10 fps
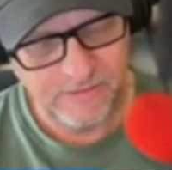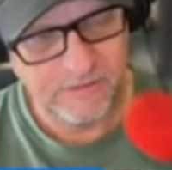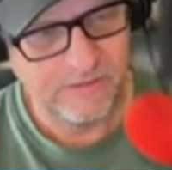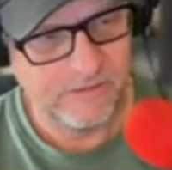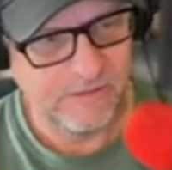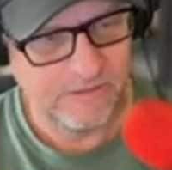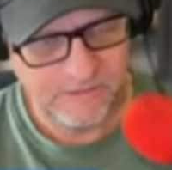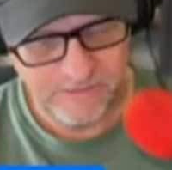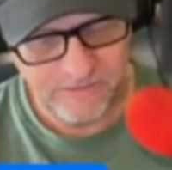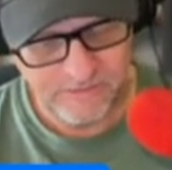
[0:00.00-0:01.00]

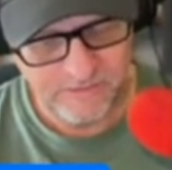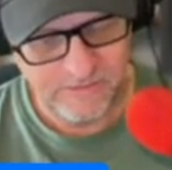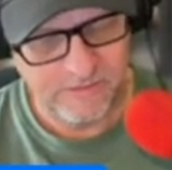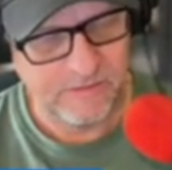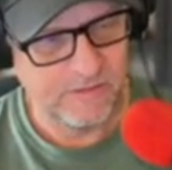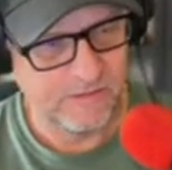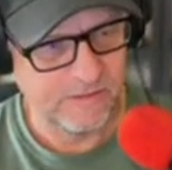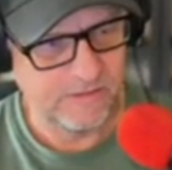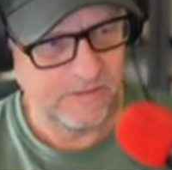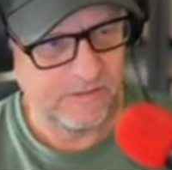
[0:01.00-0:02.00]

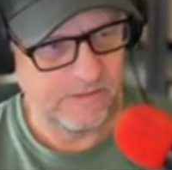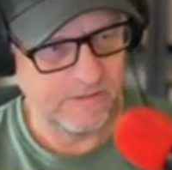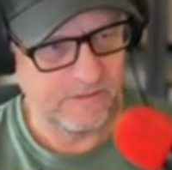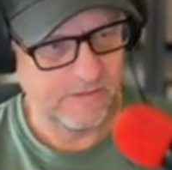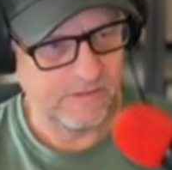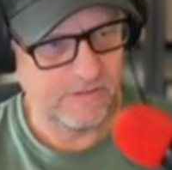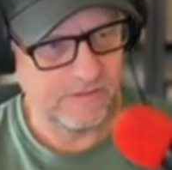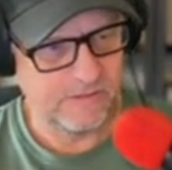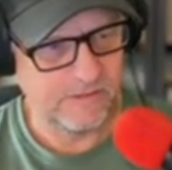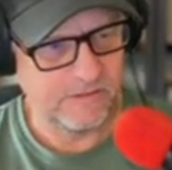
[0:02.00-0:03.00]

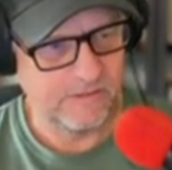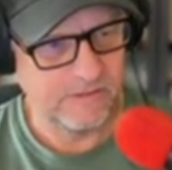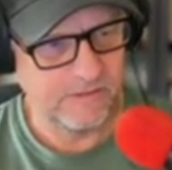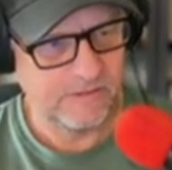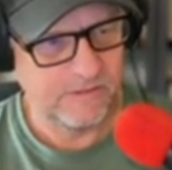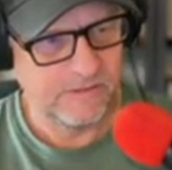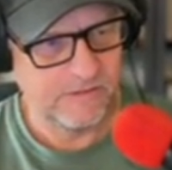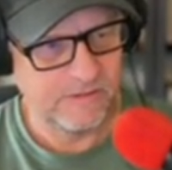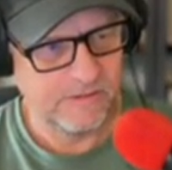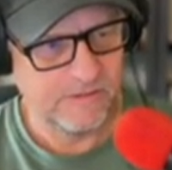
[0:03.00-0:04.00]

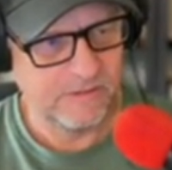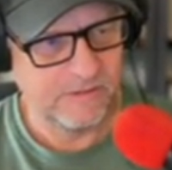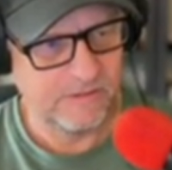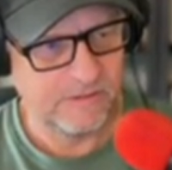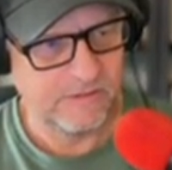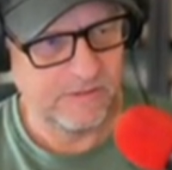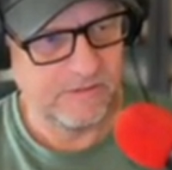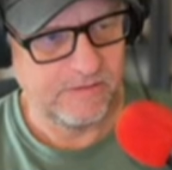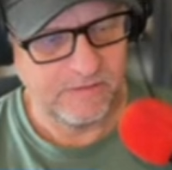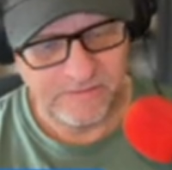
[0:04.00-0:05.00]

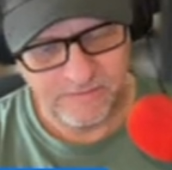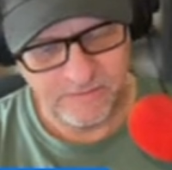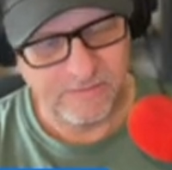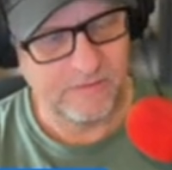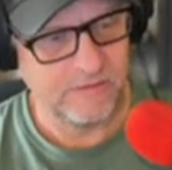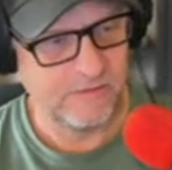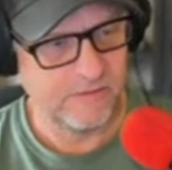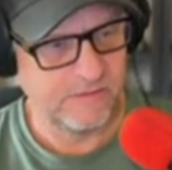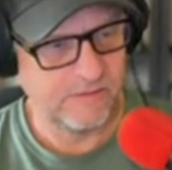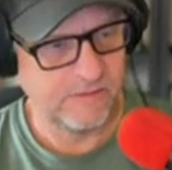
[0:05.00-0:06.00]

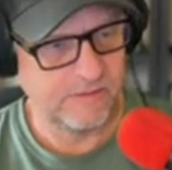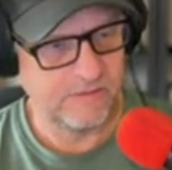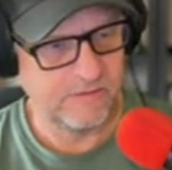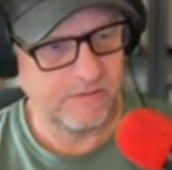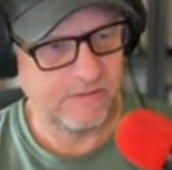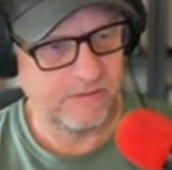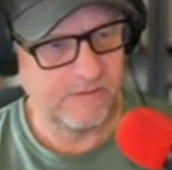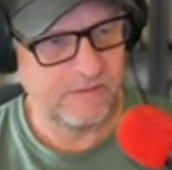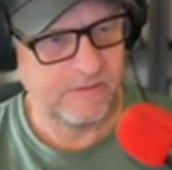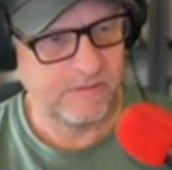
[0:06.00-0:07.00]

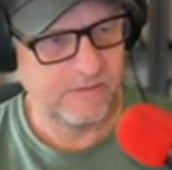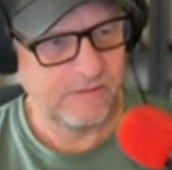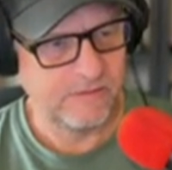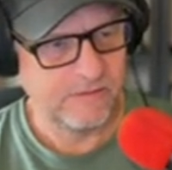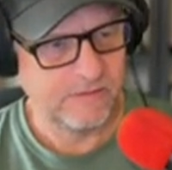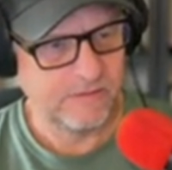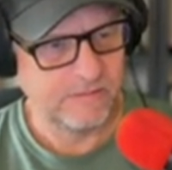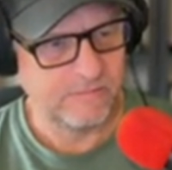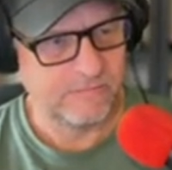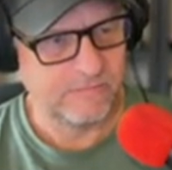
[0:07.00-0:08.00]
The person shown says nothing.